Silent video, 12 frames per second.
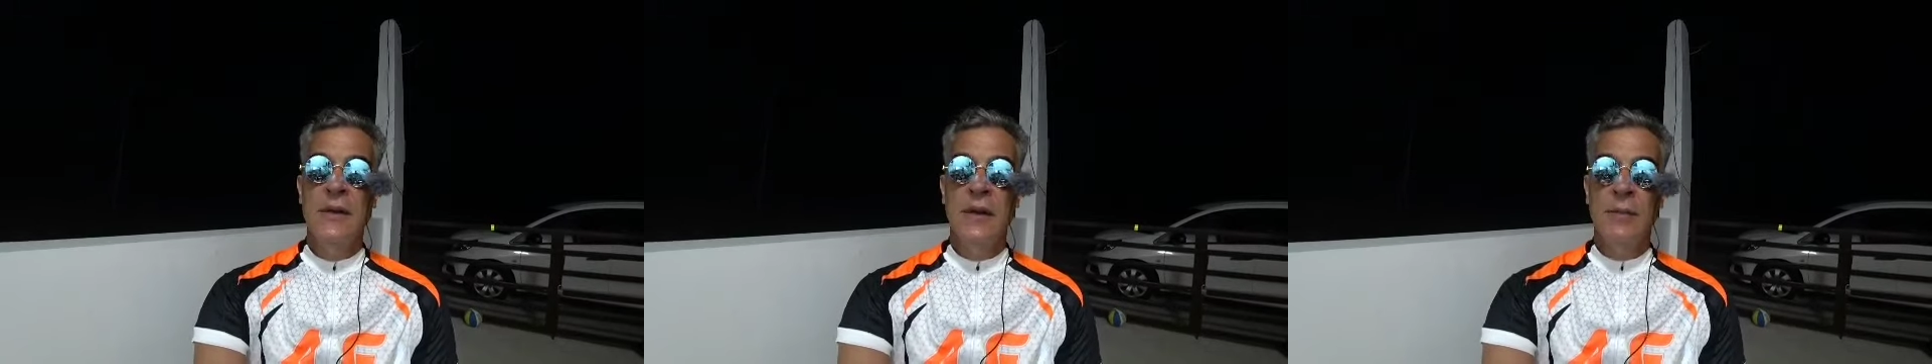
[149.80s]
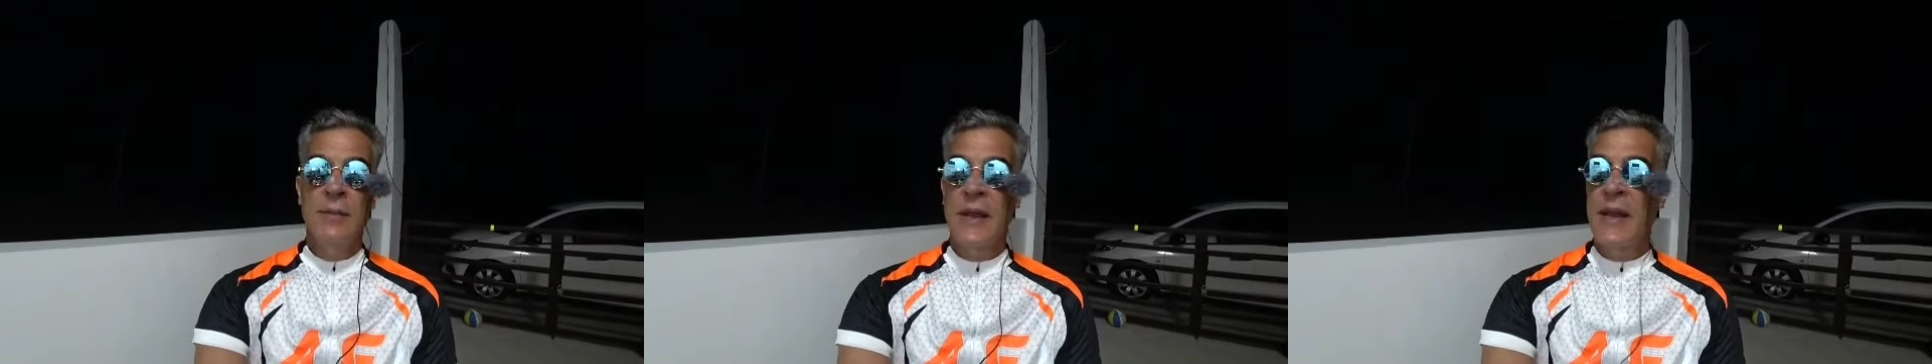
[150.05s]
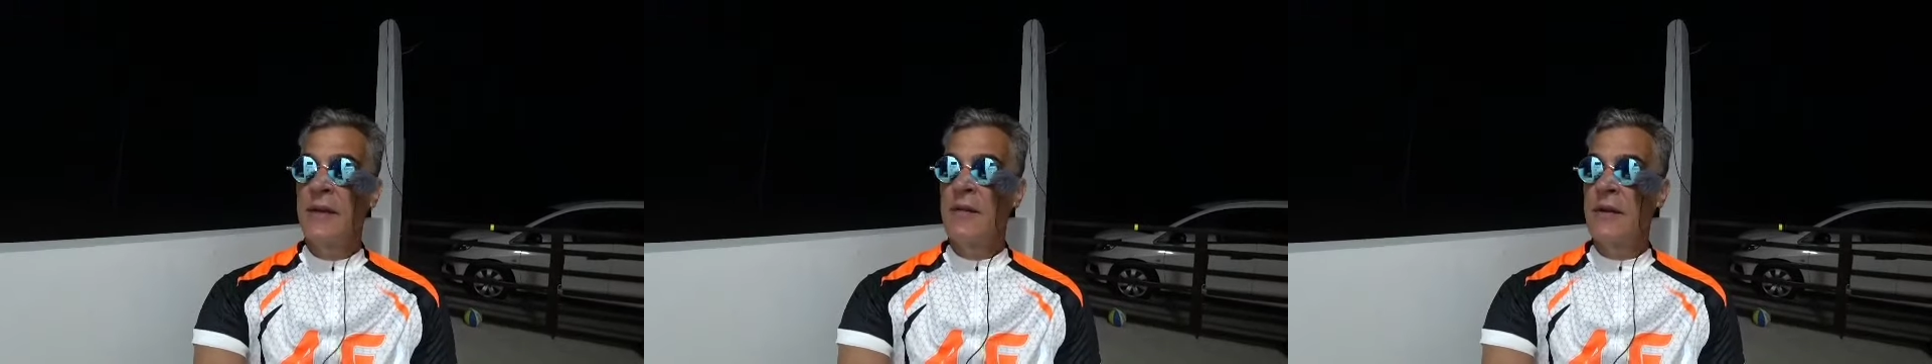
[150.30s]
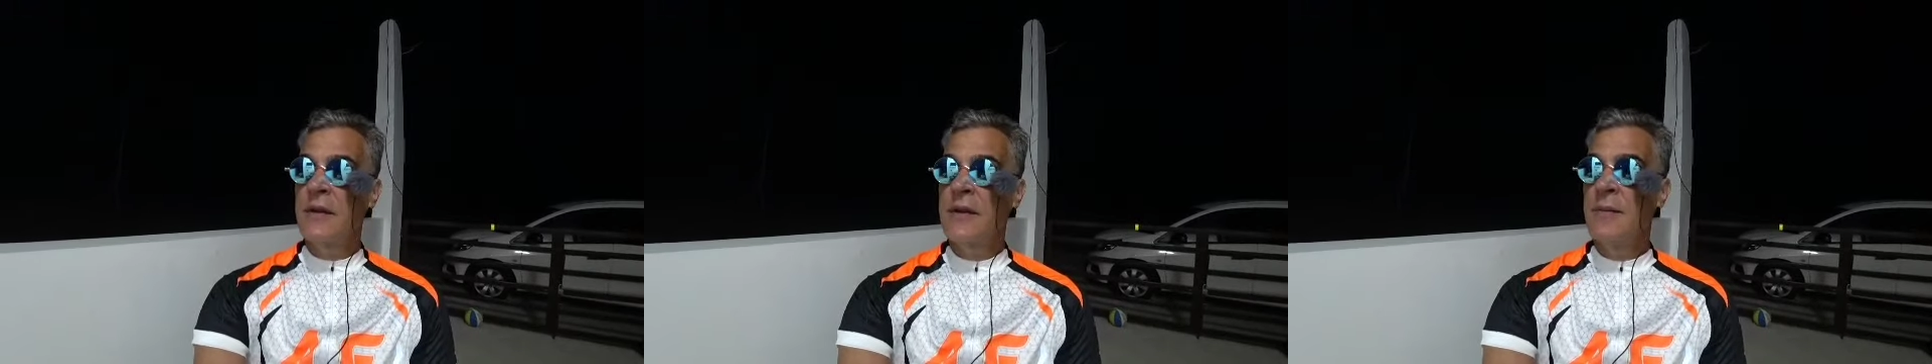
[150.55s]
they're
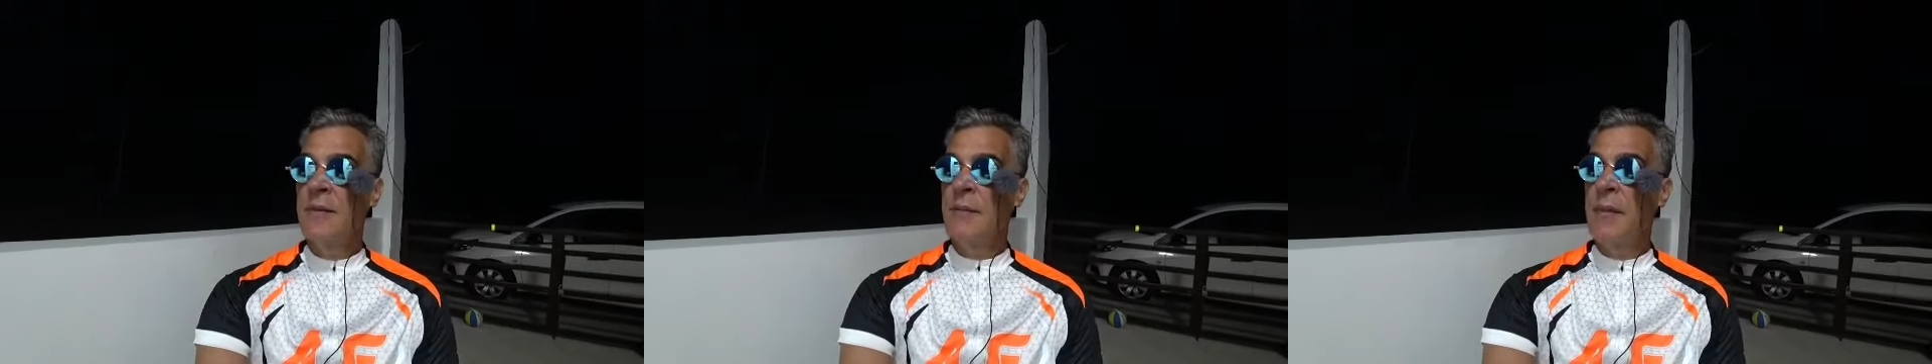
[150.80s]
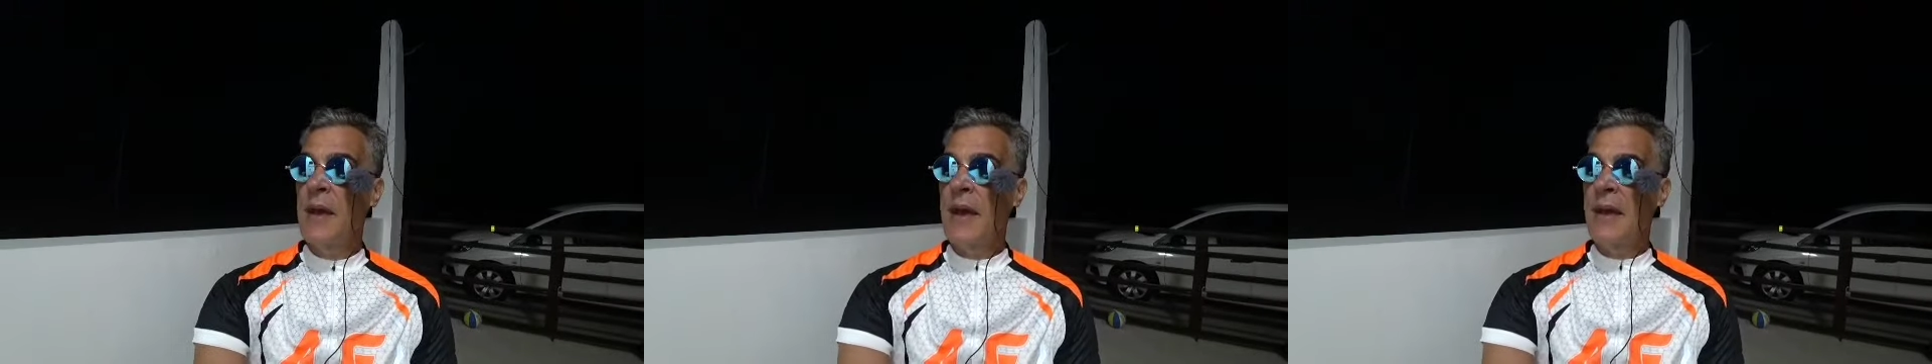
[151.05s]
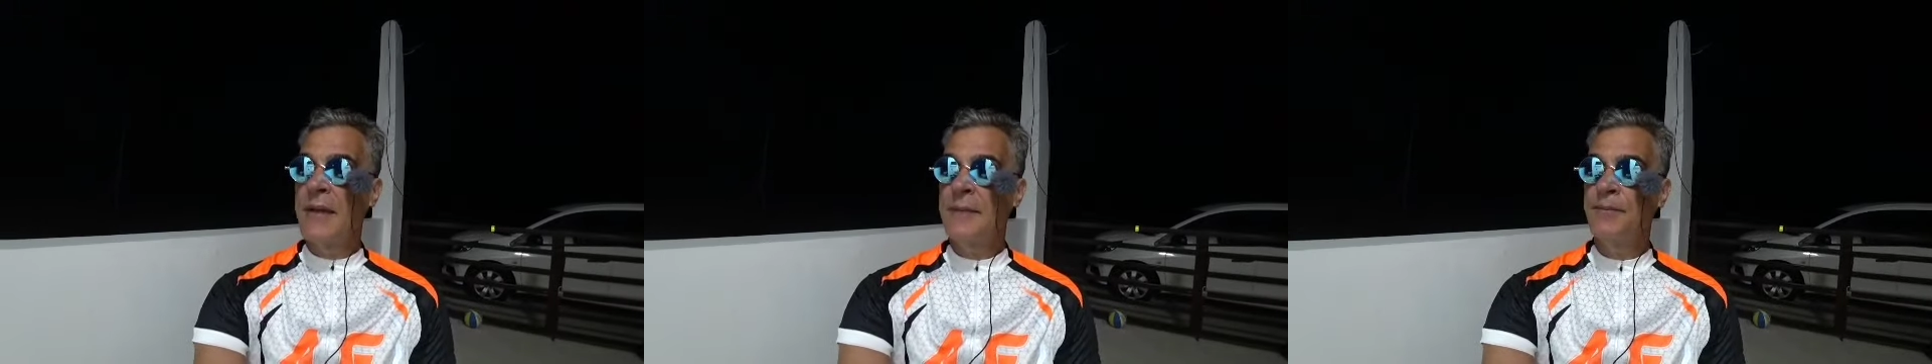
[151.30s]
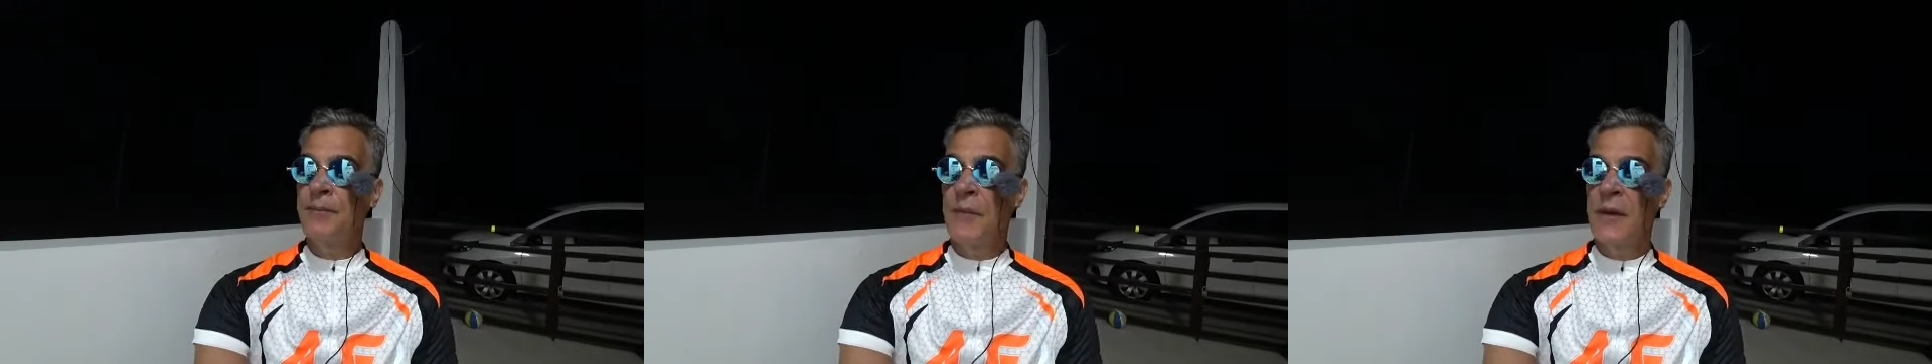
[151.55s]
planning on coming back,
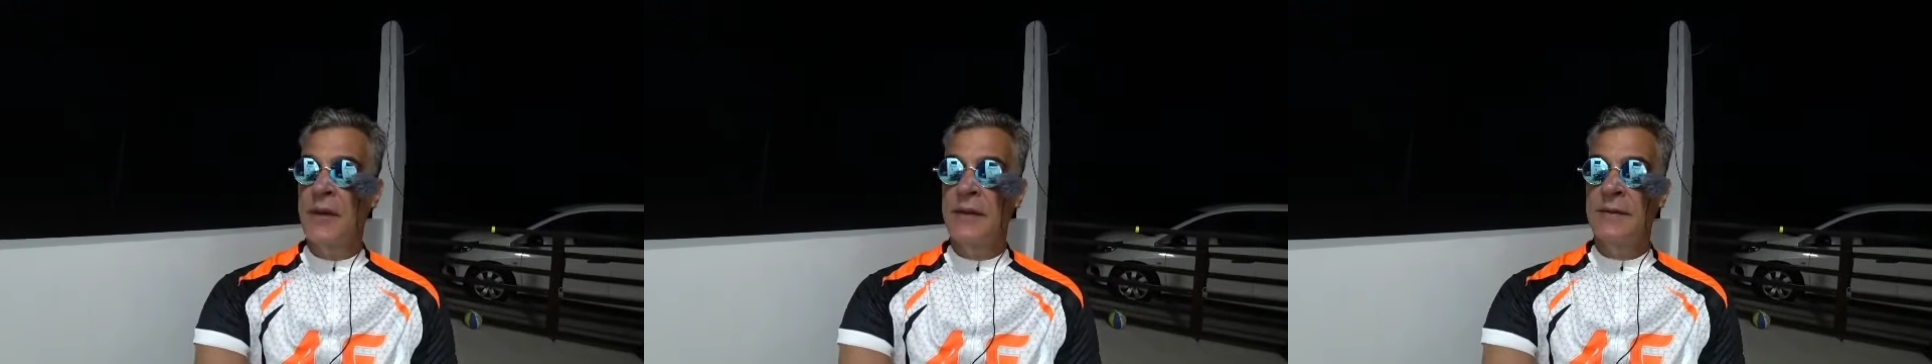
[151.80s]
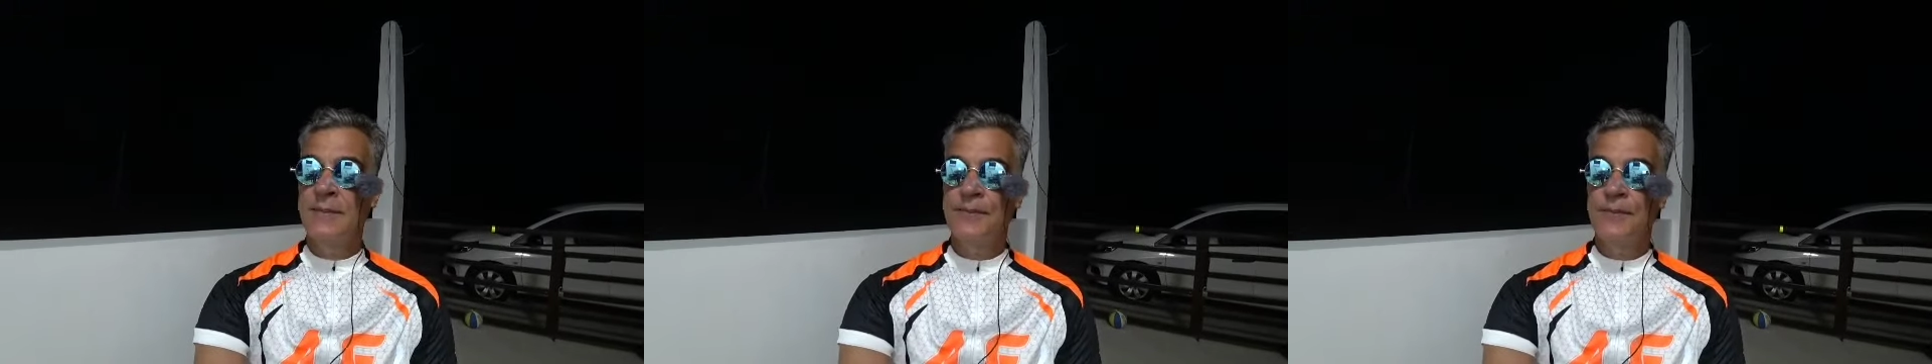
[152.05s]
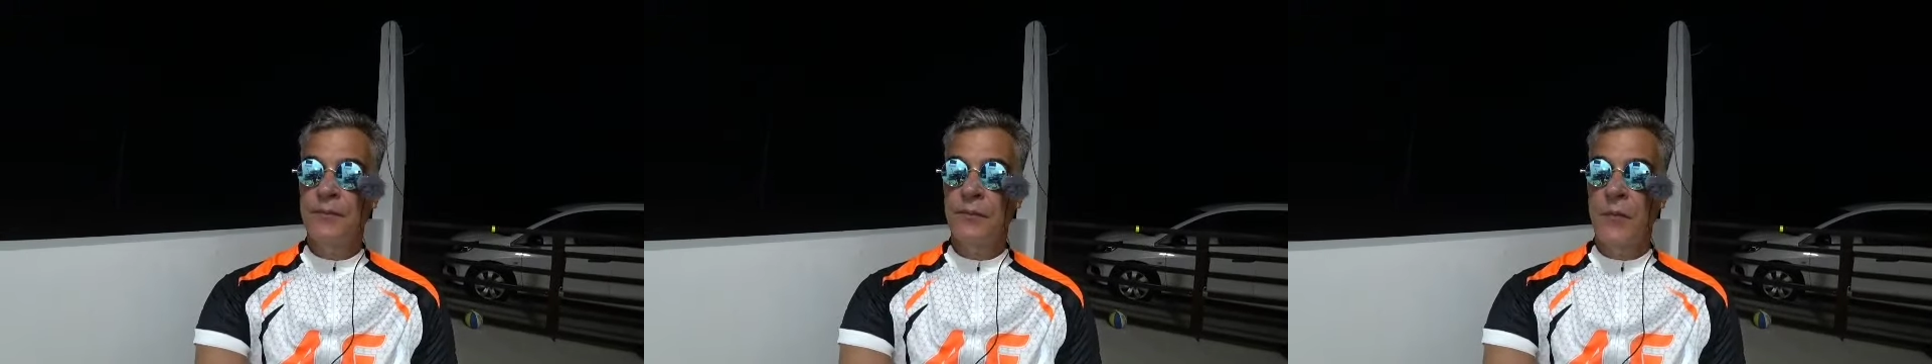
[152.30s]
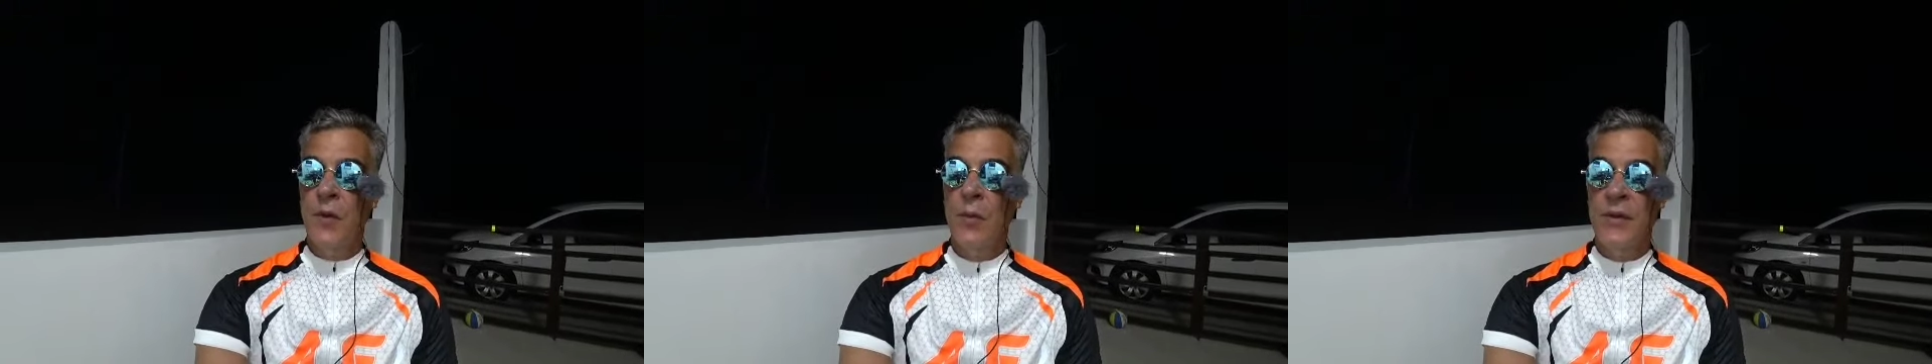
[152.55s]

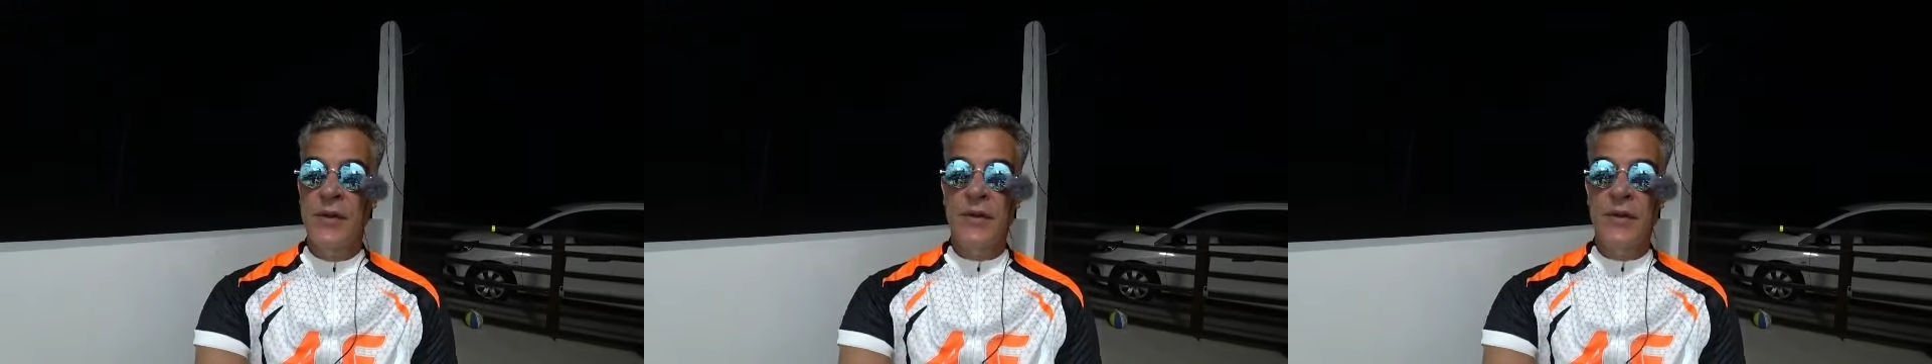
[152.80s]
where